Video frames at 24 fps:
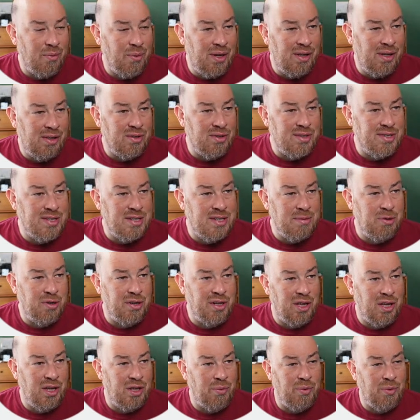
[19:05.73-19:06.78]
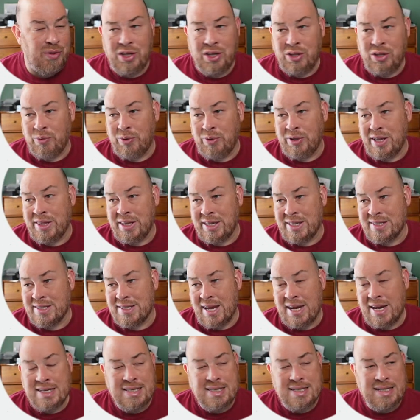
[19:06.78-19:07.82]
it looks similar to the other one. The other one I think is
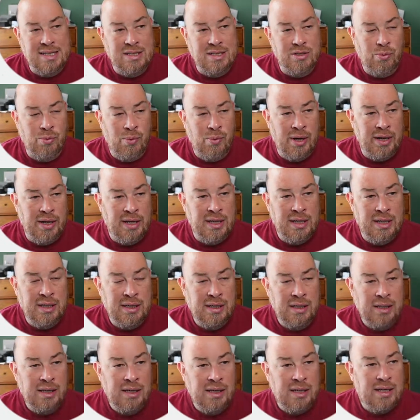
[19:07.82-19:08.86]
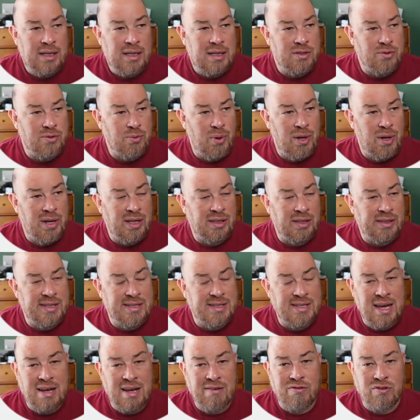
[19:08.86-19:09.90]
1820. Is when at least
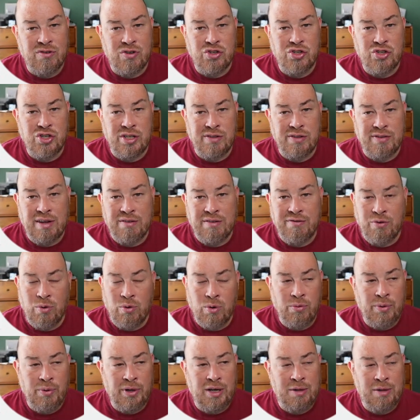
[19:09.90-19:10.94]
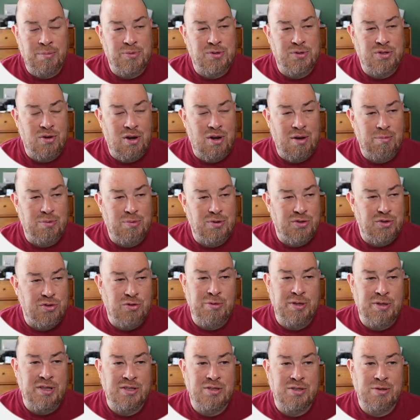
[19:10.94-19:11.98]
that version of that fort went up. So I'm
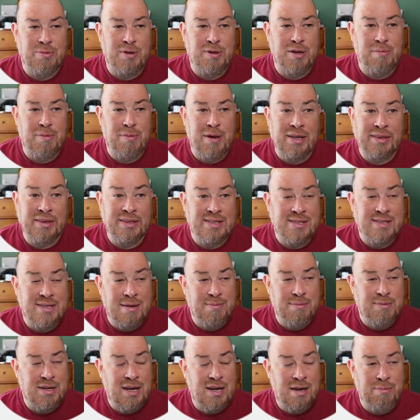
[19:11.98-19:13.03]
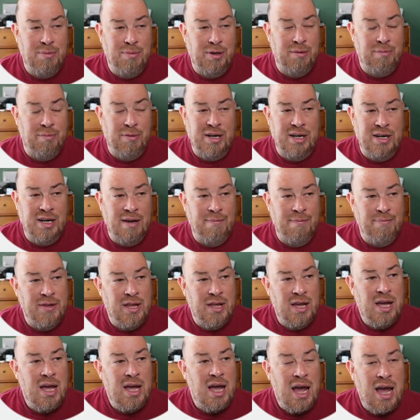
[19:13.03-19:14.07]
presuming this would be about the same time, but it might not.
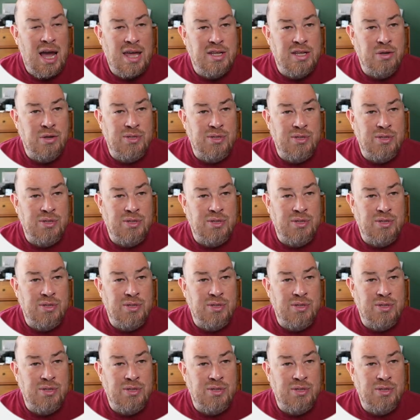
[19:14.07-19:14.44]
And there was a